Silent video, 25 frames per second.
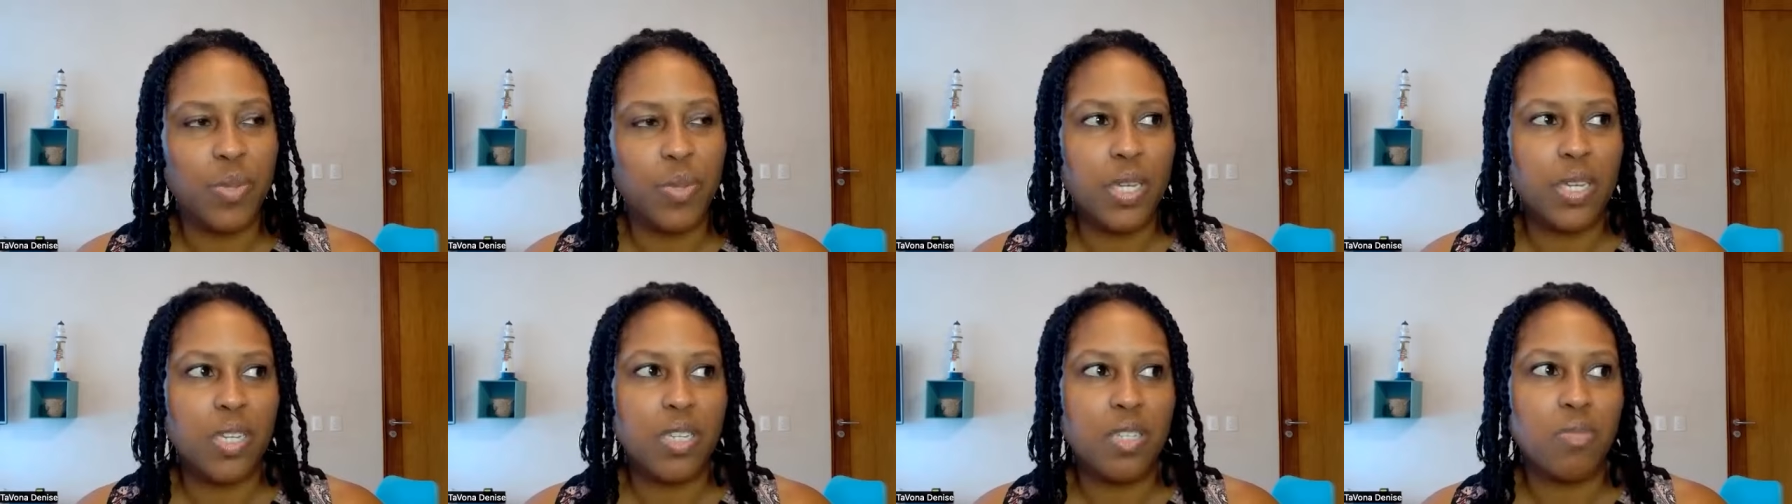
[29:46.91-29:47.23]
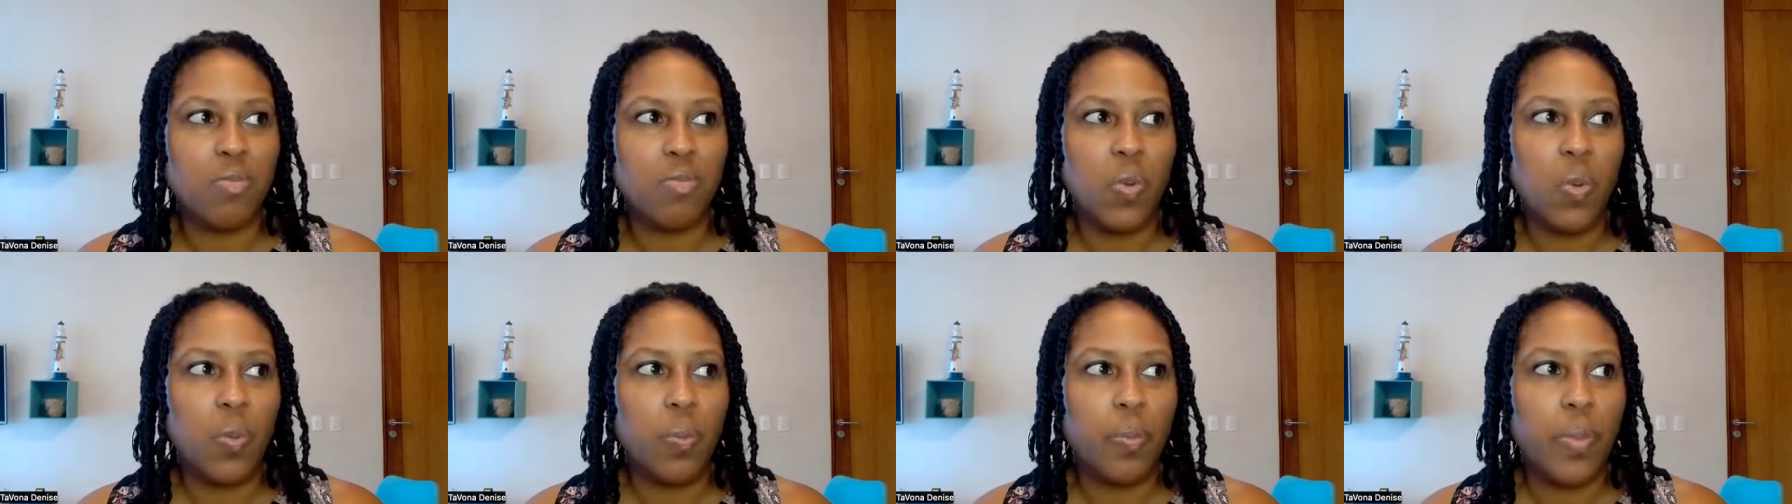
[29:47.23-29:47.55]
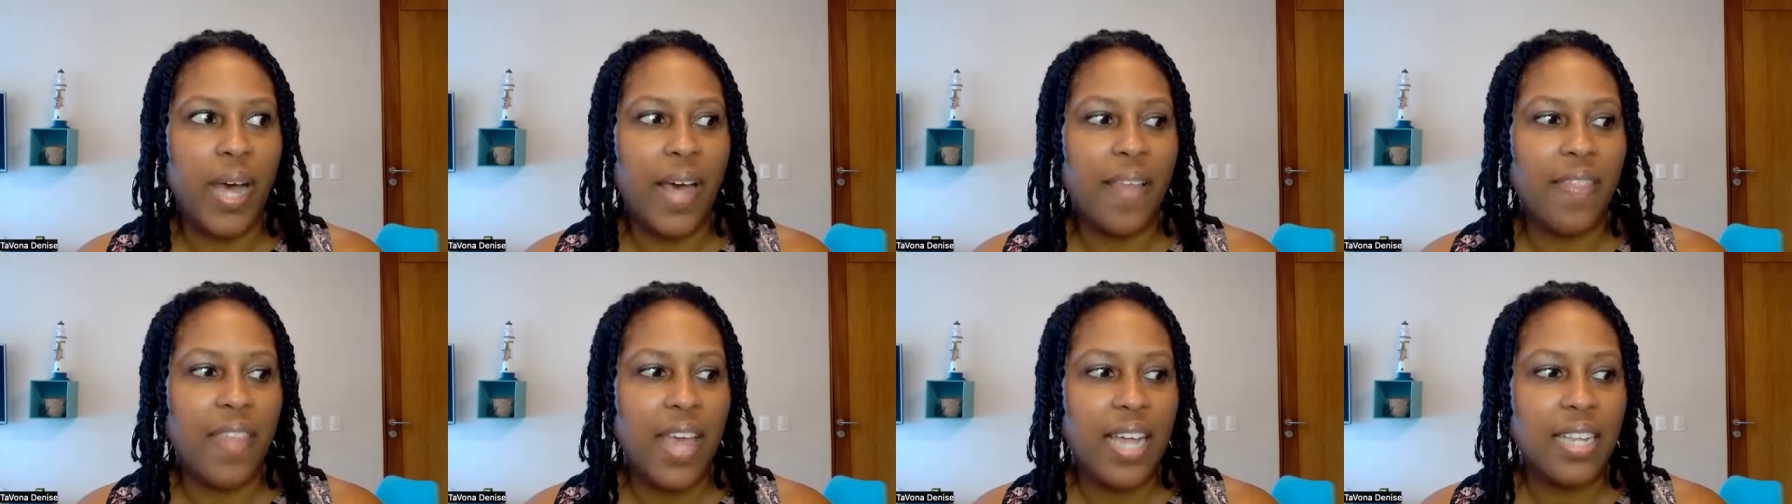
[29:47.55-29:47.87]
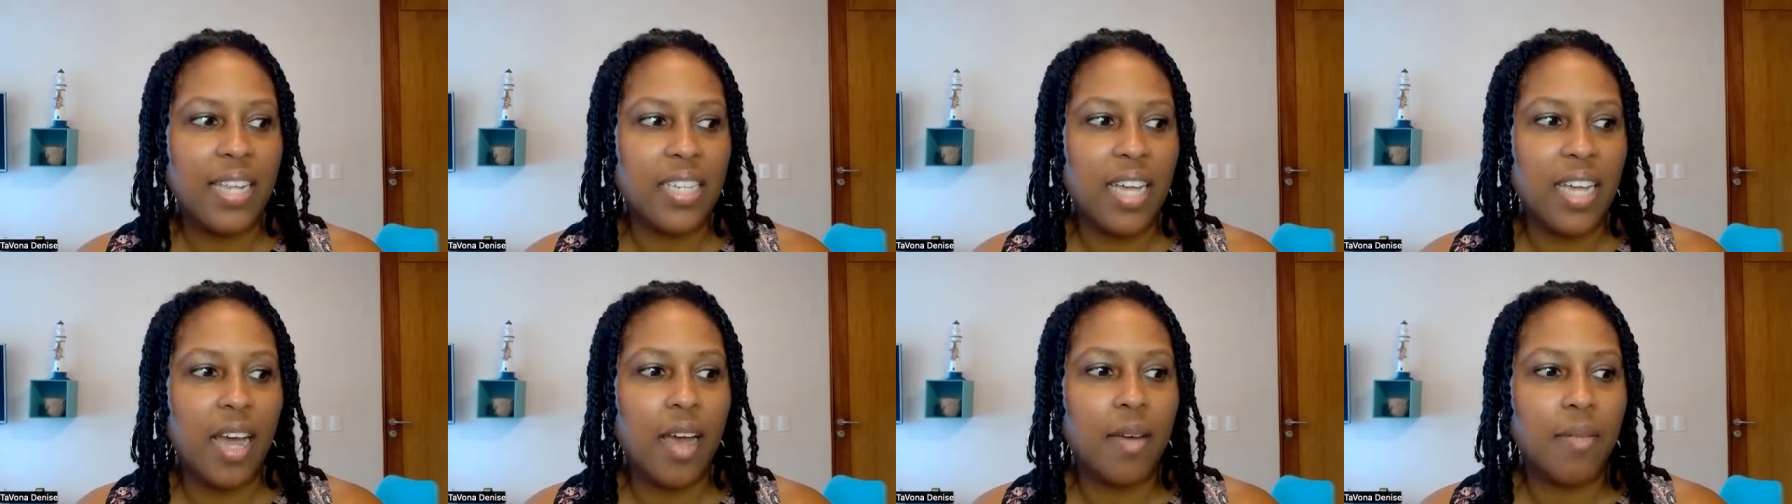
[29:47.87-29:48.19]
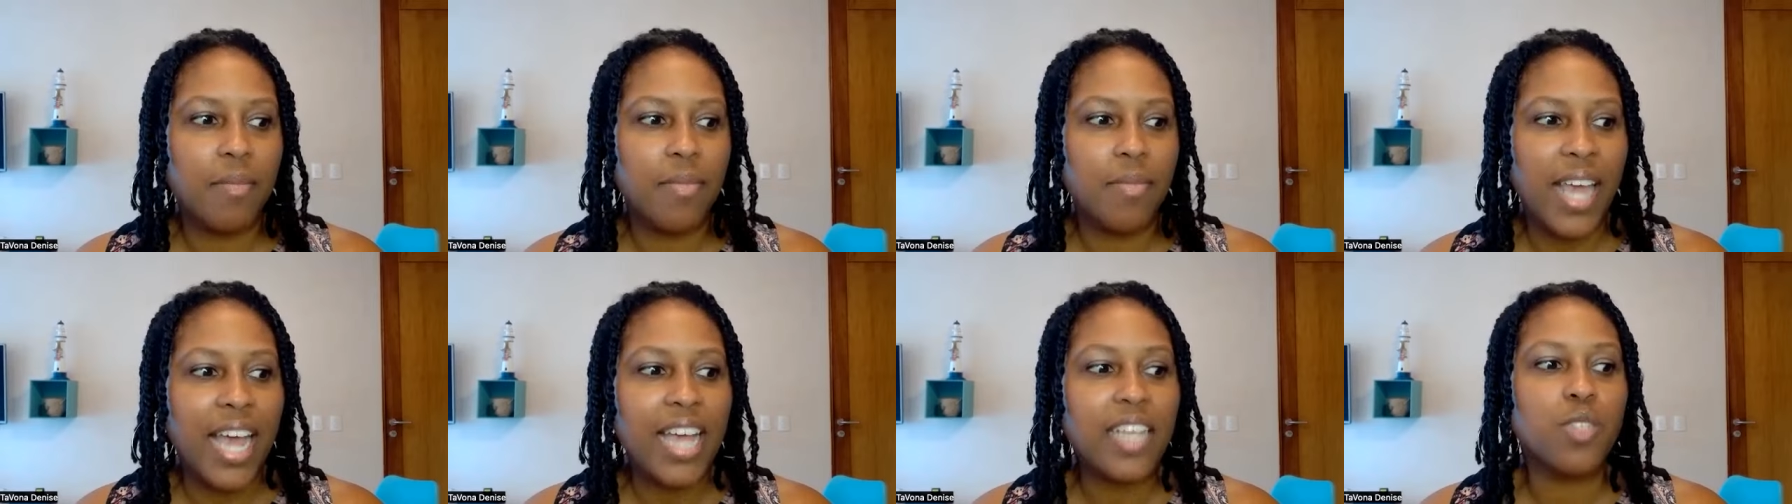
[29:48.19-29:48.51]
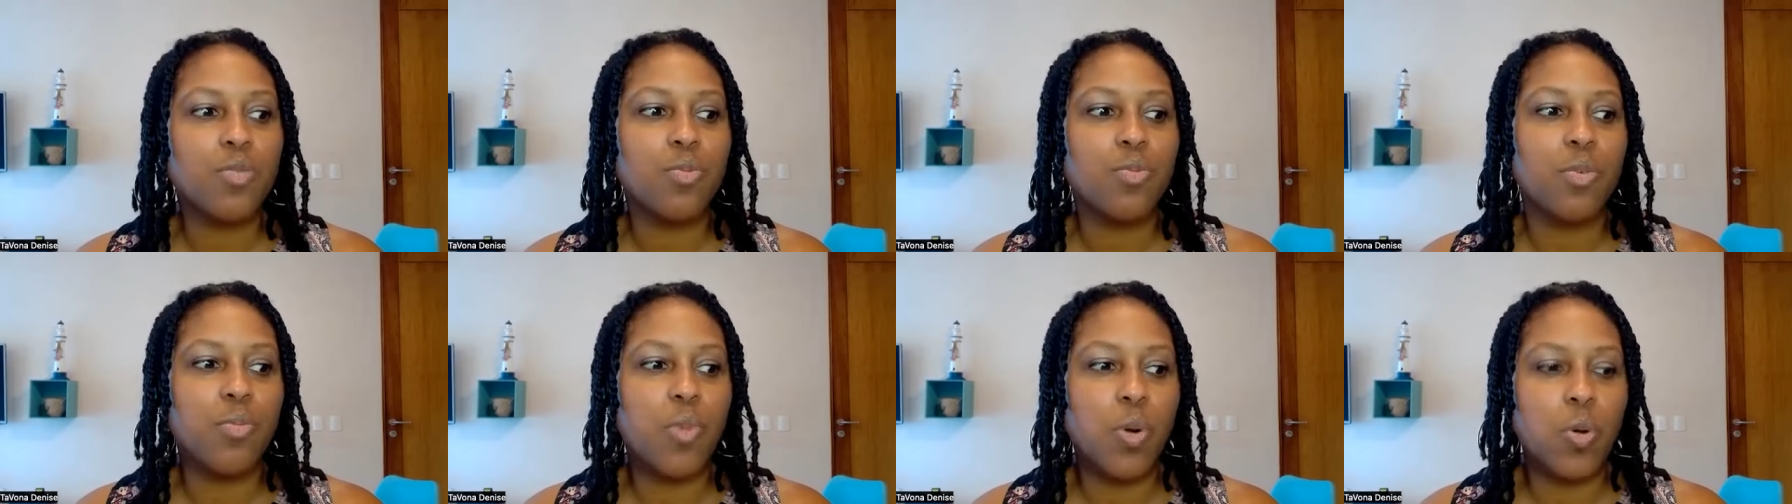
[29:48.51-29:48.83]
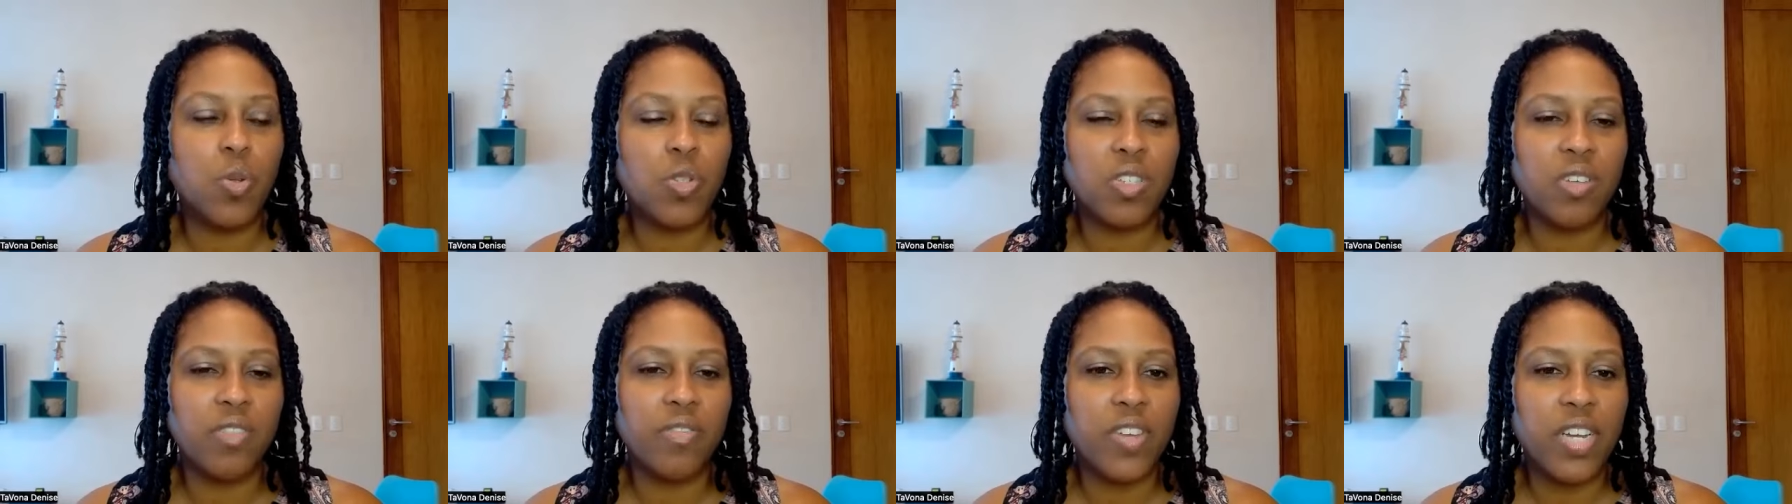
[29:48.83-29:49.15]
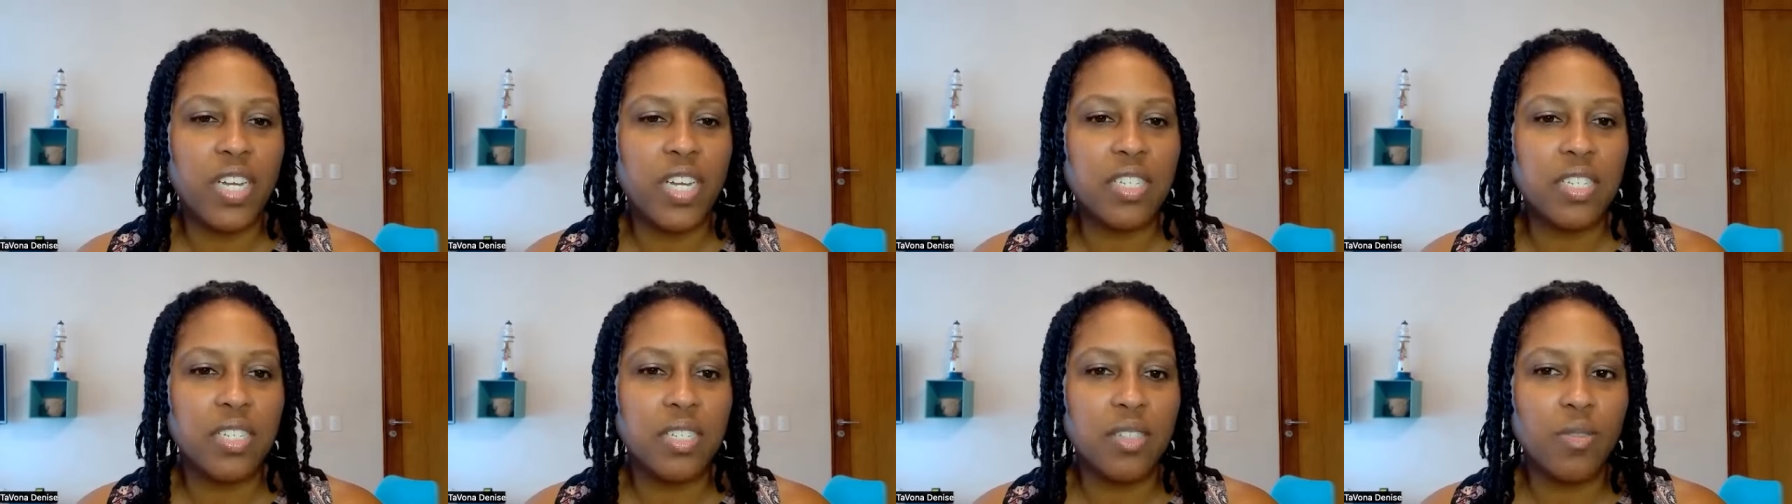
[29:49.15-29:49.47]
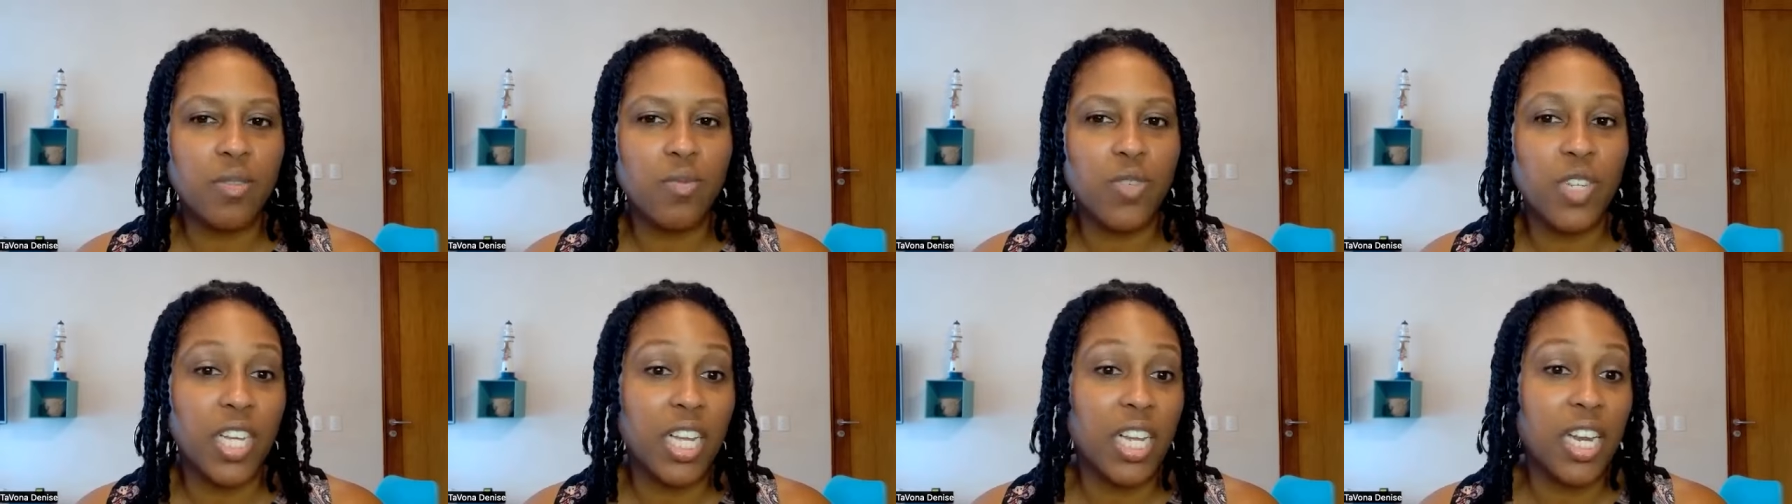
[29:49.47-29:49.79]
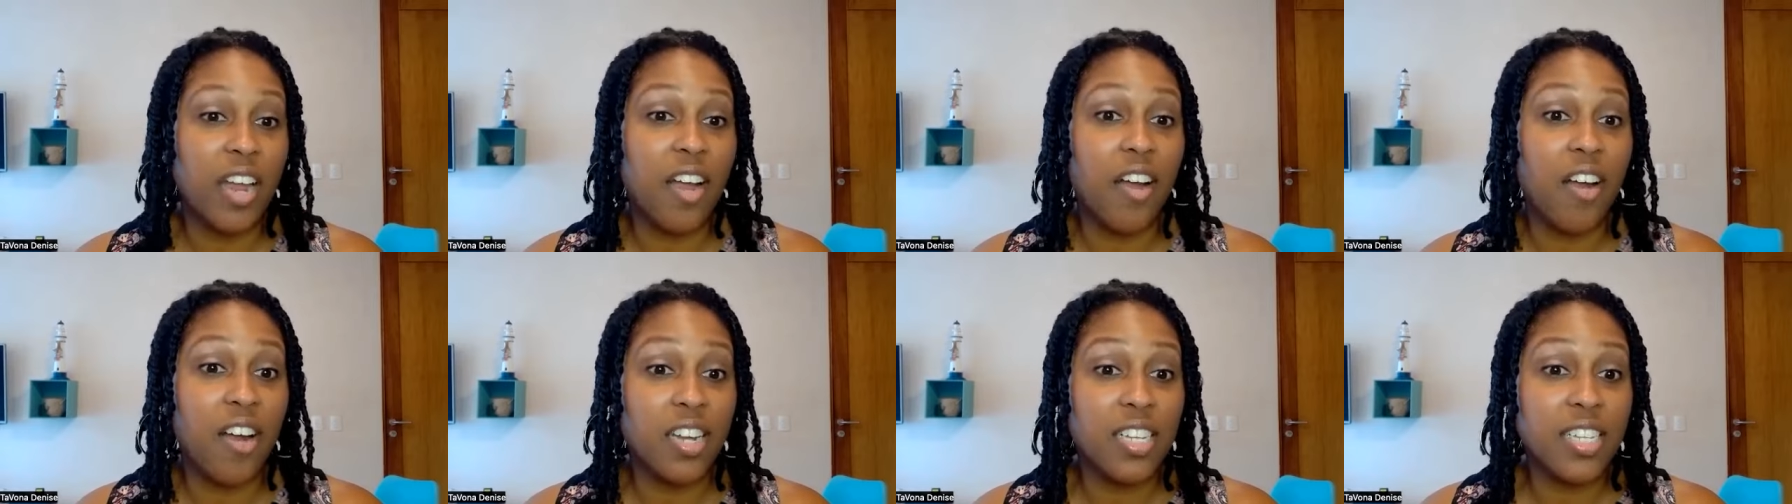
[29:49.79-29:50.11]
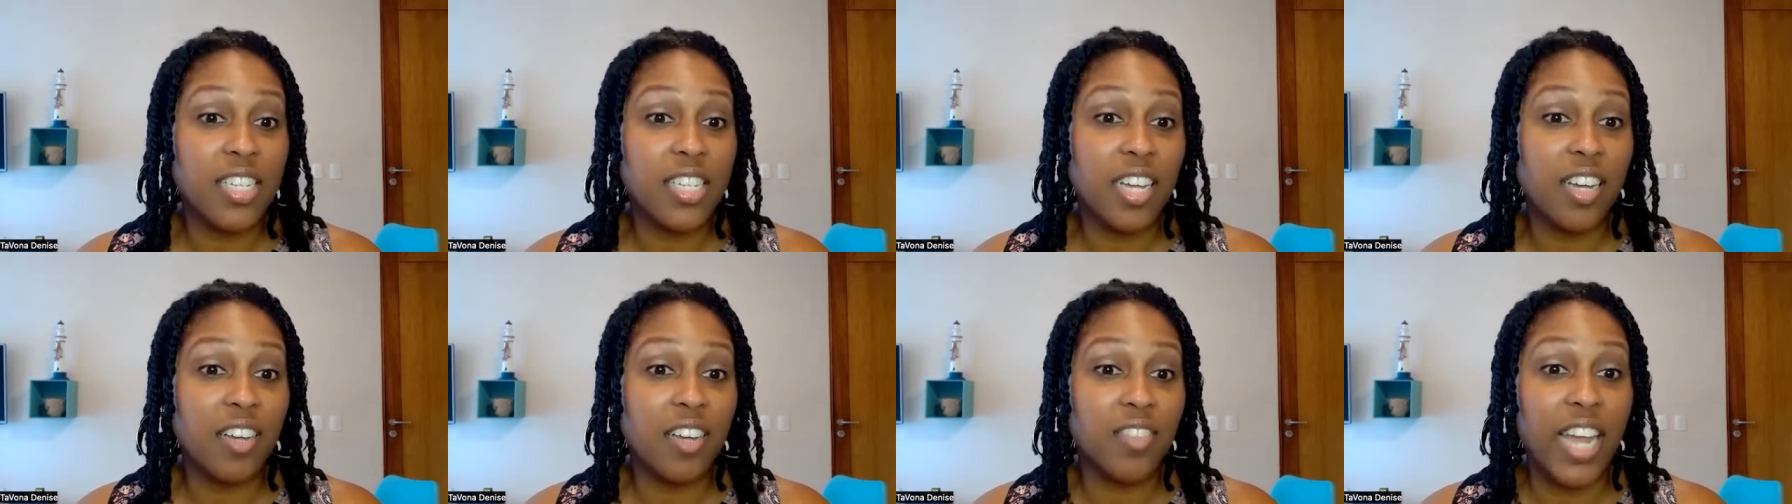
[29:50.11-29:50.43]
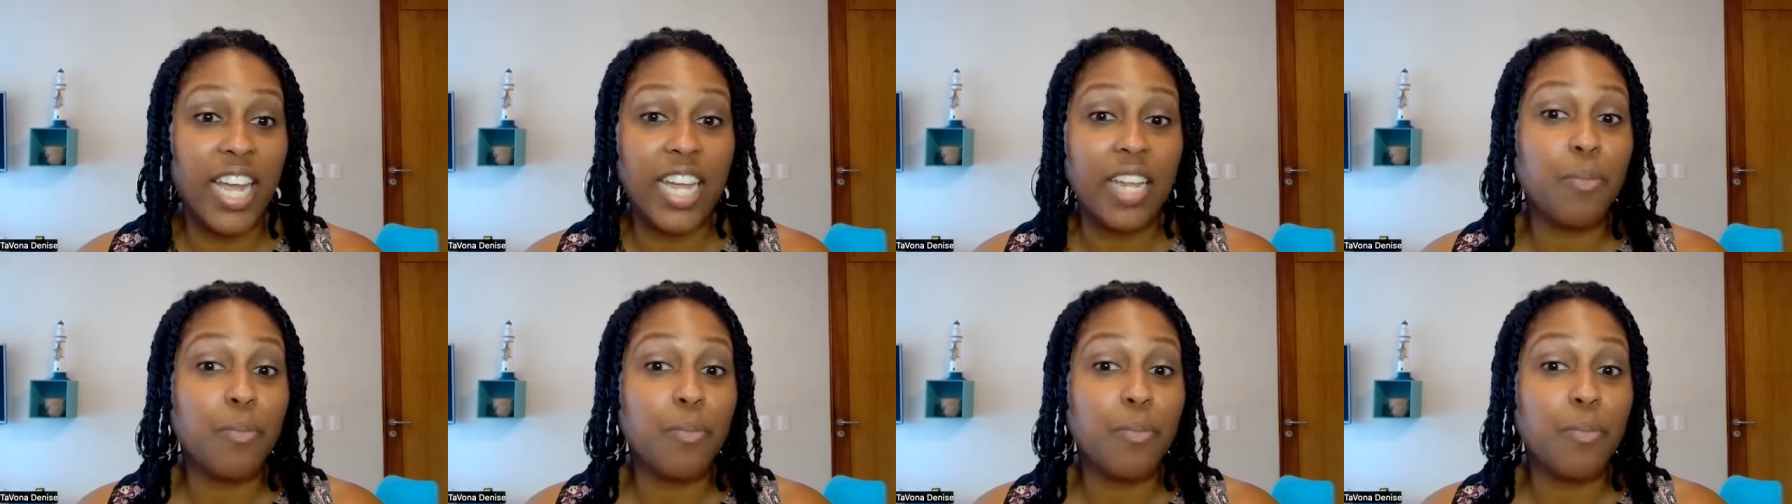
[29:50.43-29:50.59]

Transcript: Because mo- by that time, that's when most of us declare ourselves.